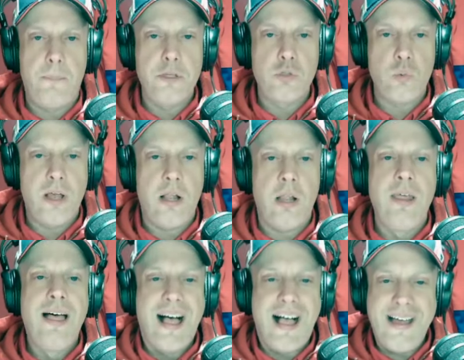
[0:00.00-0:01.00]
up as well,
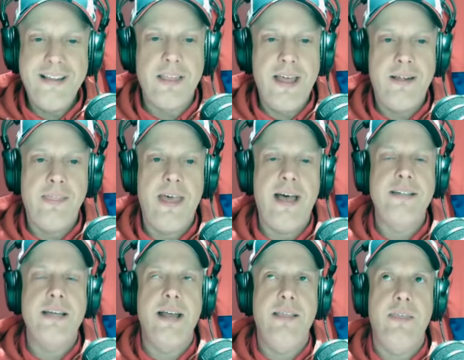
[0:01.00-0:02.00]
I like that.
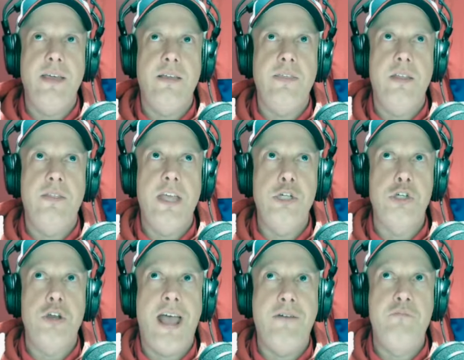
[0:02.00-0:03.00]
I think that they
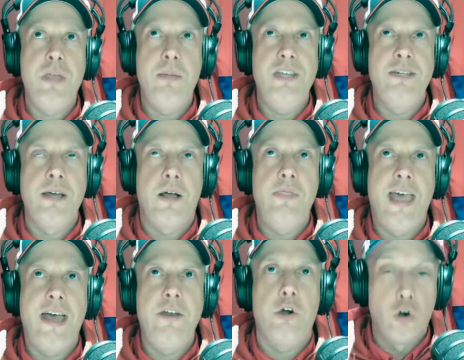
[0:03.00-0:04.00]
should have maybe done
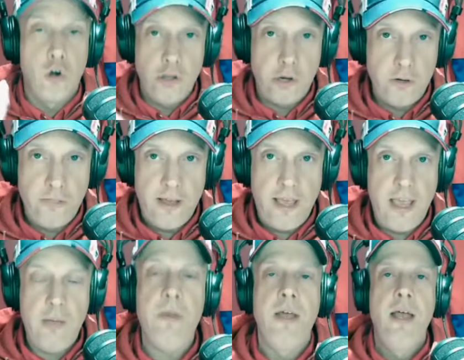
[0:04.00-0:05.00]
that earlier in the
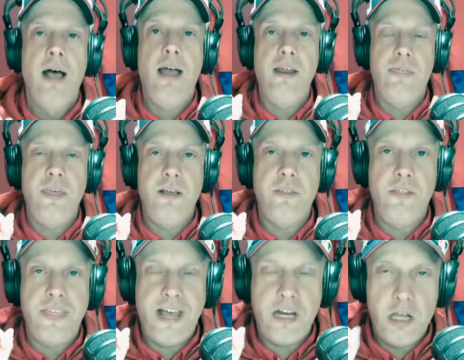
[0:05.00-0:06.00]
game. I think that
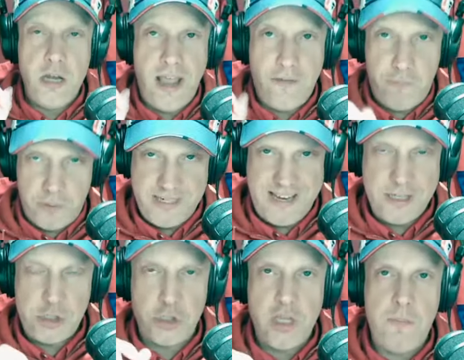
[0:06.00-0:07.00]
that could have
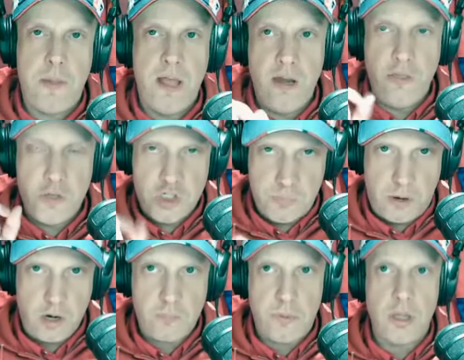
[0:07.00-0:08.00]
potentially been the
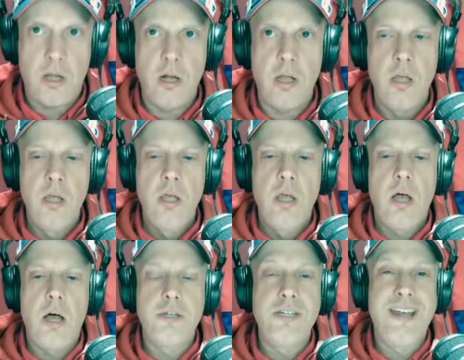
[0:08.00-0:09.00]
spark plug
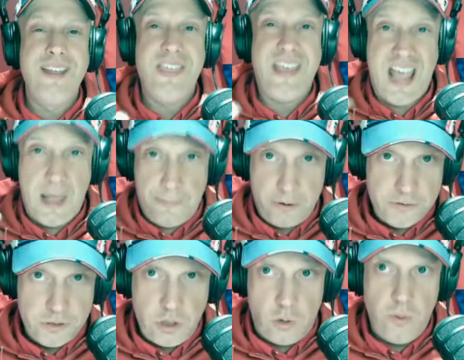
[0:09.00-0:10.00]
to get the
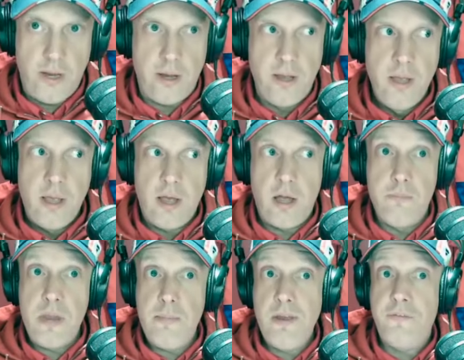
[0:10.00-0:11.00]
Capitals going.
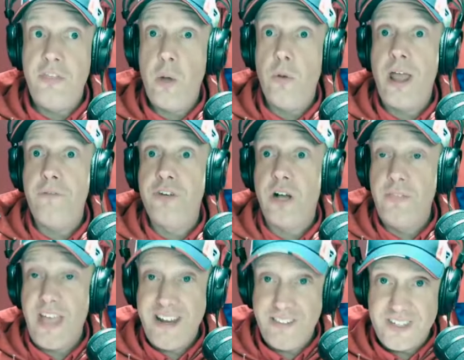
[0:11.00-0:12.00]
Maybe if they would have done
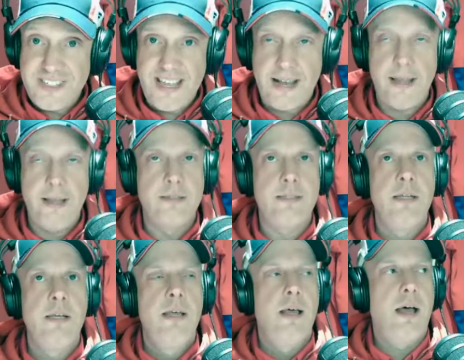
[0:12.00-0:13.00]
that in the second.
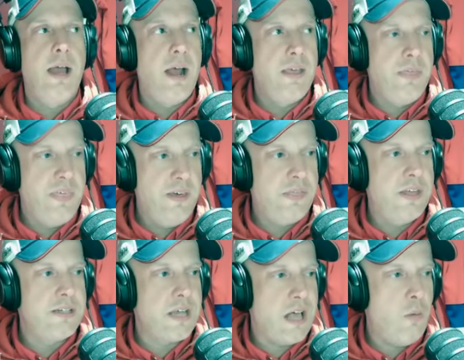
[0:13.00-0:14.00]
I think
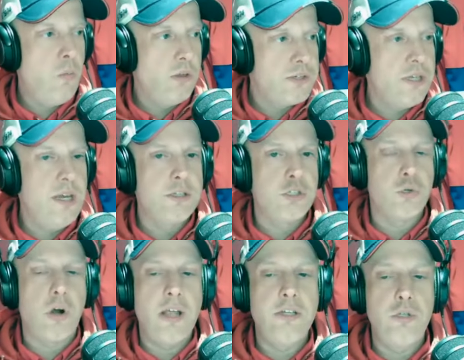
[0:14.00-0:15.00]
that Tom Wilson is
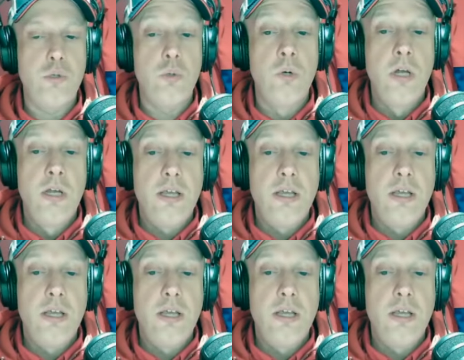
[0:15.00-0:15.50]
trying to,